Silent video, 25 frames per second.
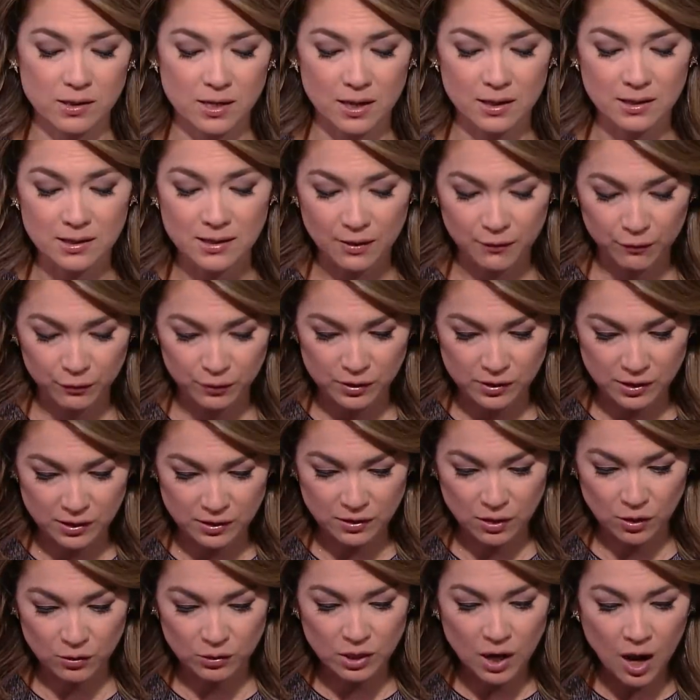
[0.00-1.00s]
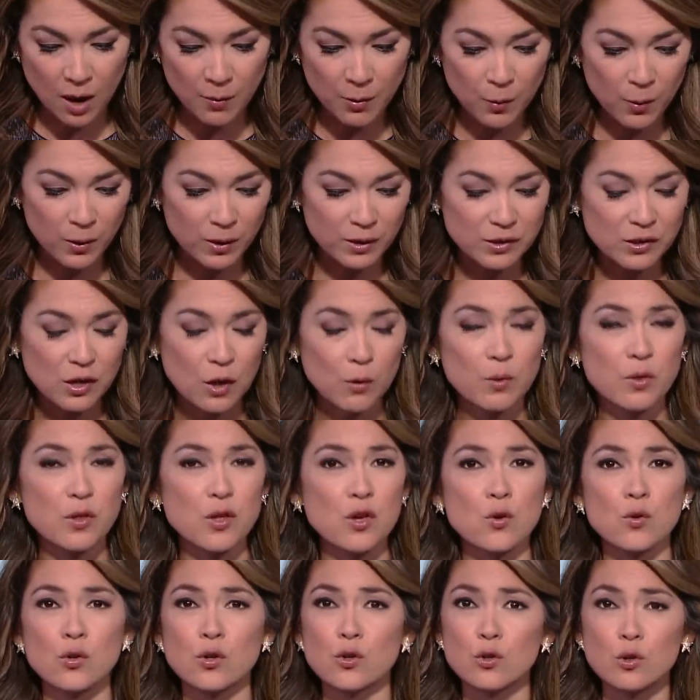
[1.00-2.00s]
on set in San Francisco. Tom, I want to start with
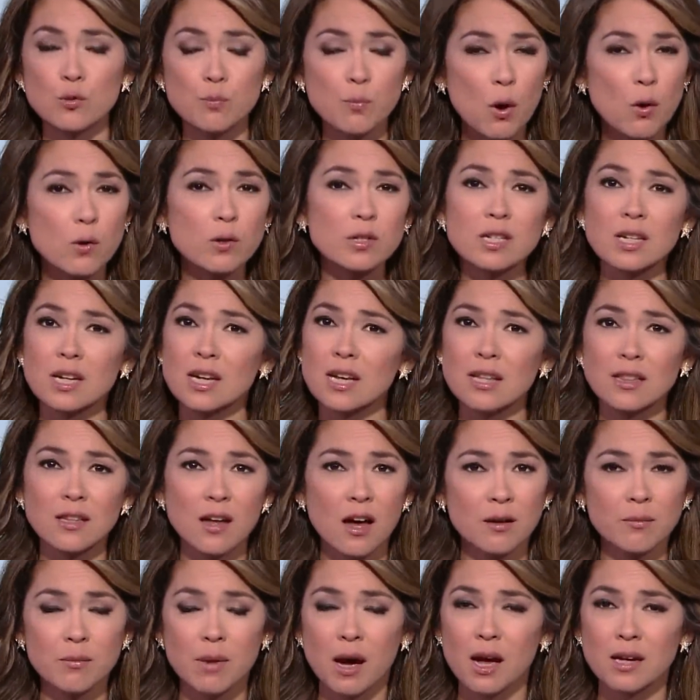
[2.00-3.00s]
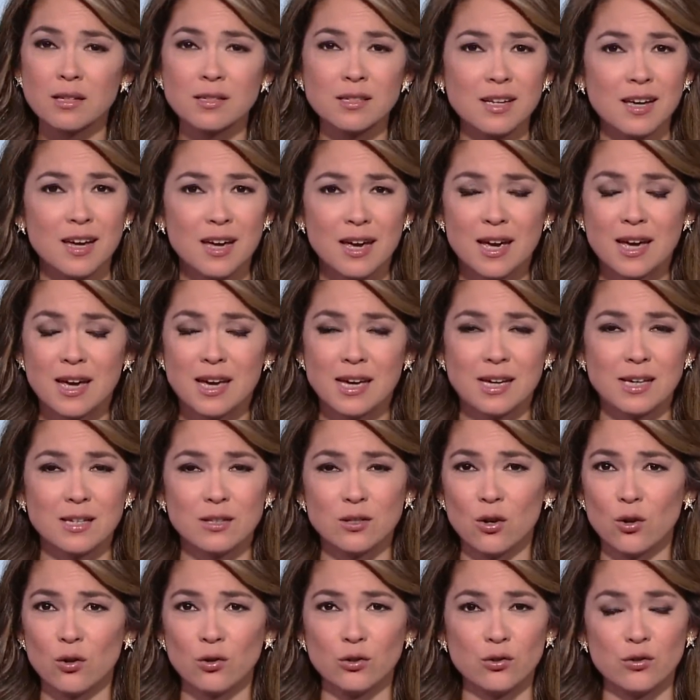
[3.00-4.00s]
you. You spoke to Elon Musk. He
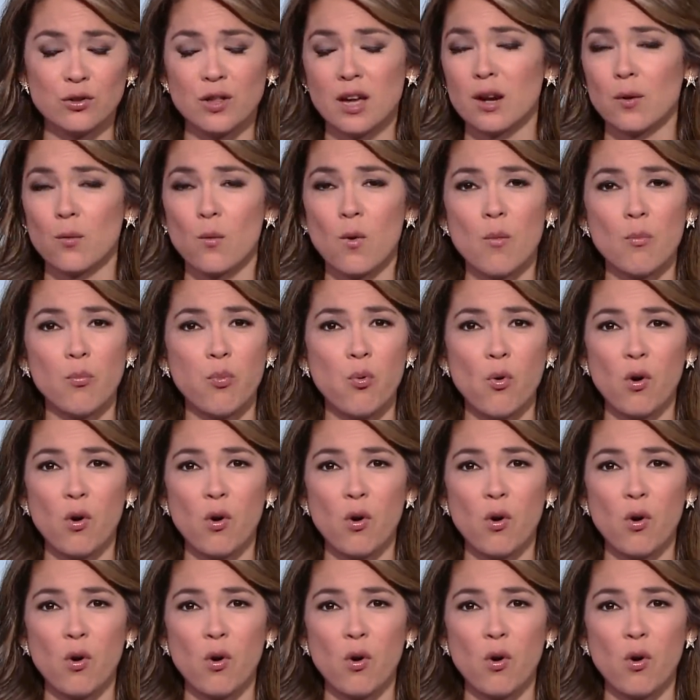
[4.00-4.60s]
told you that at one